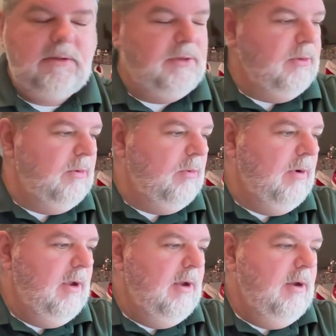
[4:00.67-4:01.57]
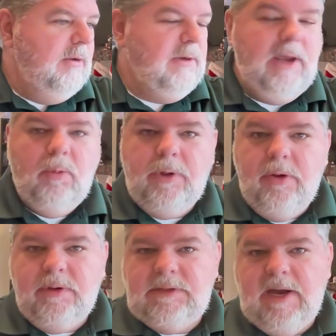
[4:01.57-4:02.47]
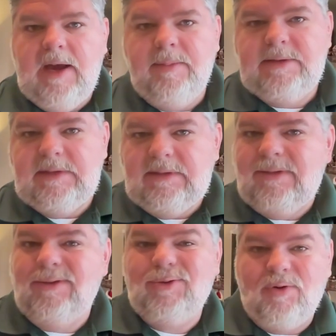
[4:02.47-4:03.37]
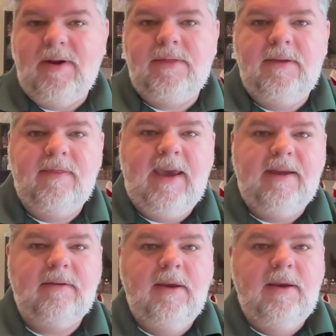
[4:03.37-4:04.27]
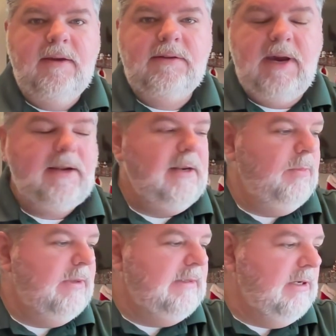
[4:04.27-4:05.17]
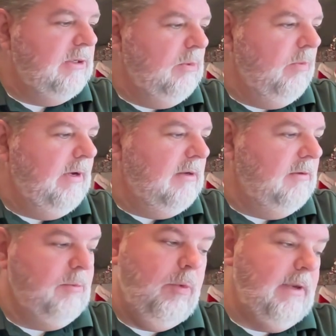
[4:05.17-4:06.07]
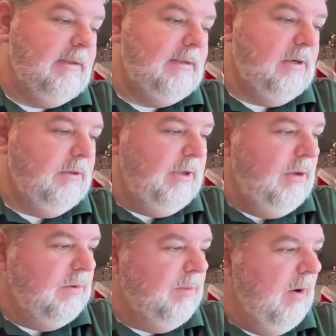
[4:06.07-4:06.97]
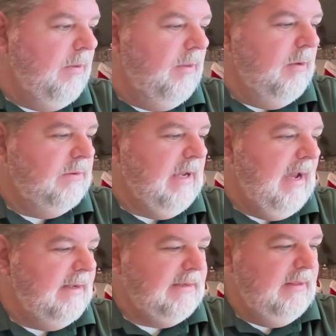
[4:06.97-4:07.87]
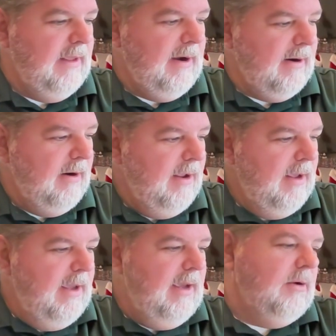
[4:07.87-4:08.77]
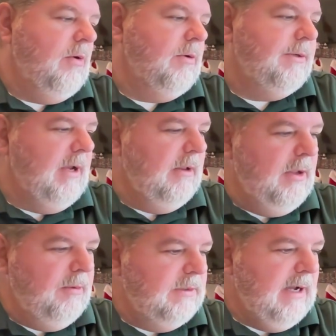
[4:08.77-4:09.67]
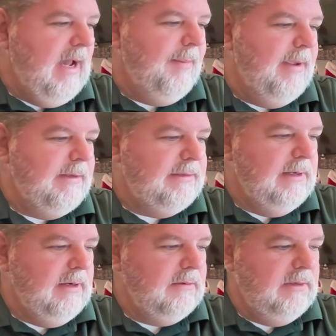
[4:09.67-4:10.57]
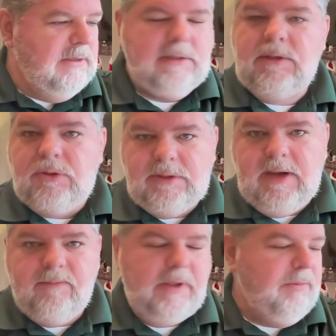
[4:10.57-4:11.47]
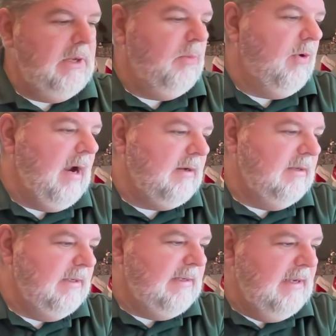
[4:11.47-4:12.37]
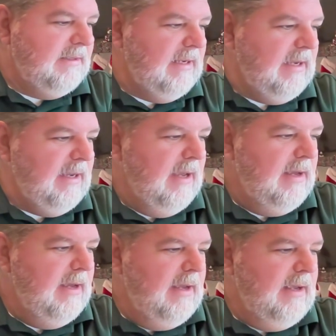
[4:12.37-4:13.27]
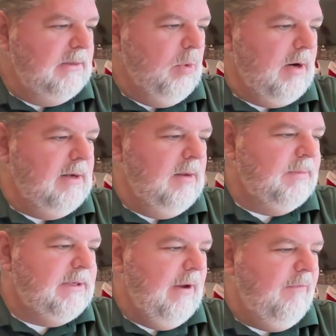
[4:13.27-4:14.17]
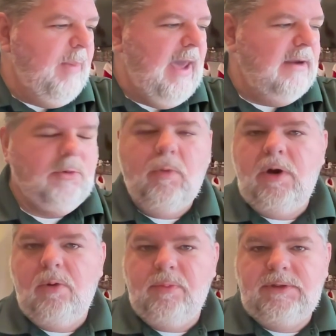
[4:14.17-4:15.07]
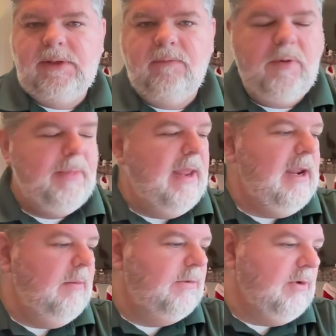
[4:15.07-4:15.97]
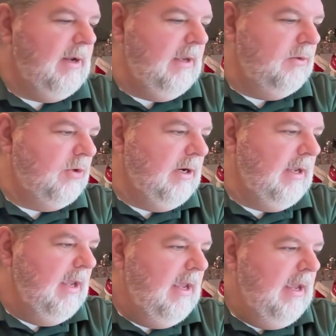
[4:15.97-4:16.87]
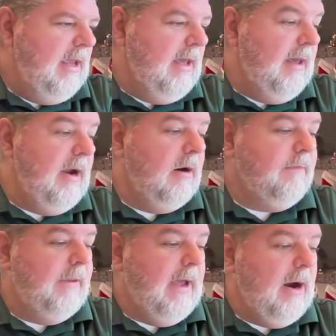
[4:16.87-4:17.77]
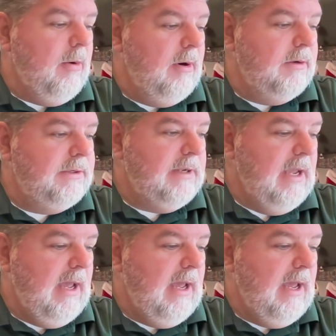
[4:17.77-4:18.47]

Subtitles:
to help Logan Thomas and to strengthen that tight end position. We could certainly use both of those guys in there. And, of course, Logan Thomas continues to have limited practice as he is working himself back to 100% from that hamstring injury. Eric Flowers